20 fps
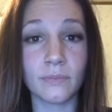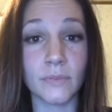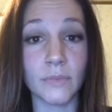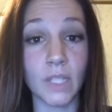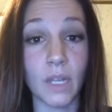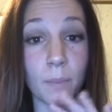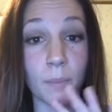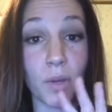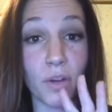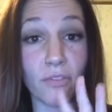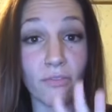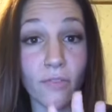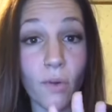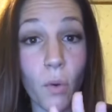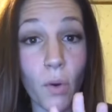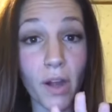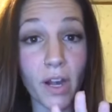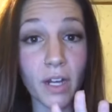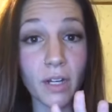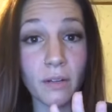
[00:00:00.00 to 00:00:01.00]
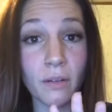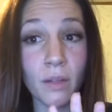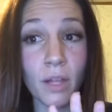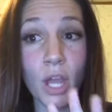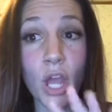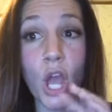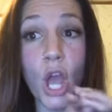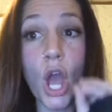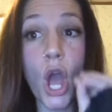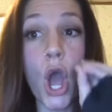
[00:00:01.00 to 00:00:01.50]
Number four,
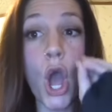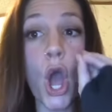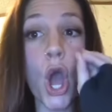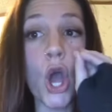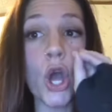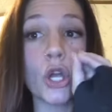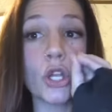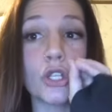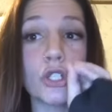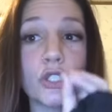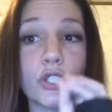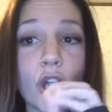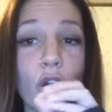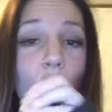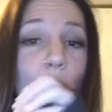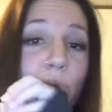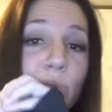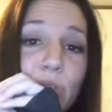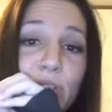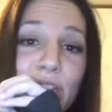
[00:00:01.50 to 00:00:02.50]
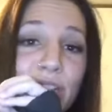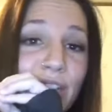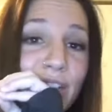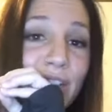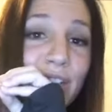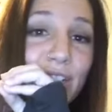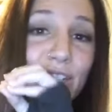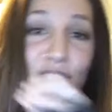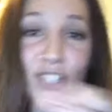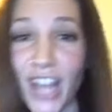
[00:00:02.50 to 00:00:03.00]
don't
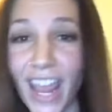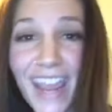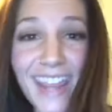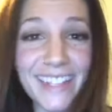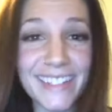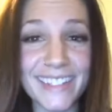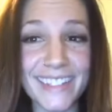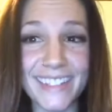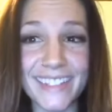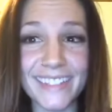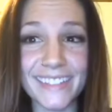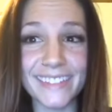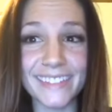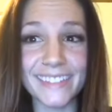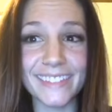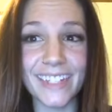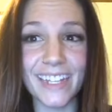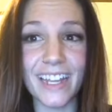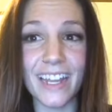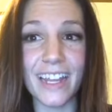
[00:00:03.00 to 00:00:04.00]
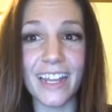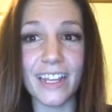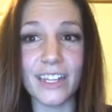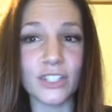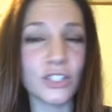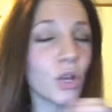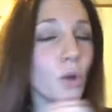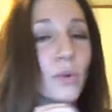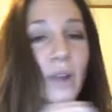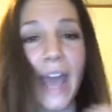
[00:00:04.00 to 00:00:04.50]
chase.
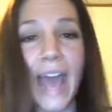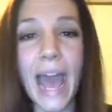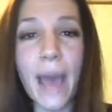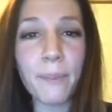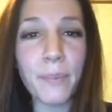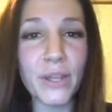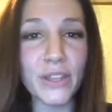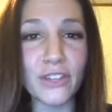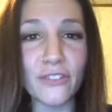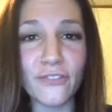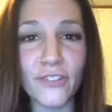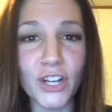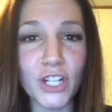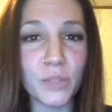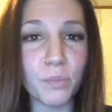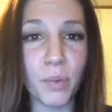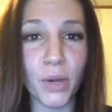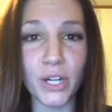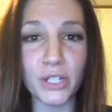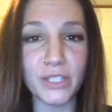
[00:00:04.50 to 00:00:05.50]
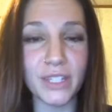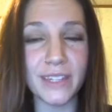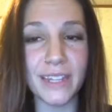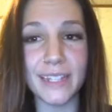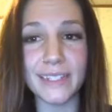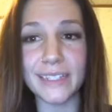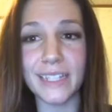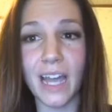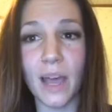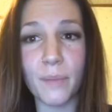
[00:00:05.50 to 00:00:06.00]
Don't hop on the first person
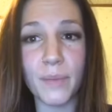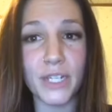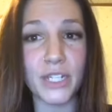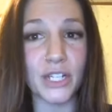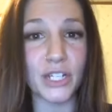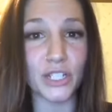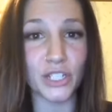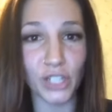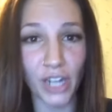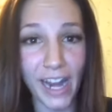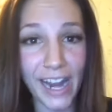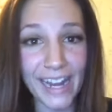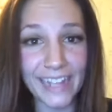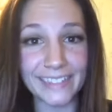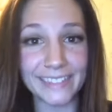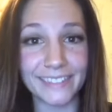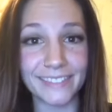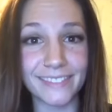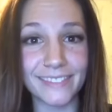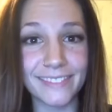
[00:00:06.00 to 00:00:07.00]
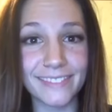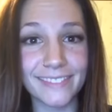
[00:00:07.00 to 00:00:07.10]
that's coming your train.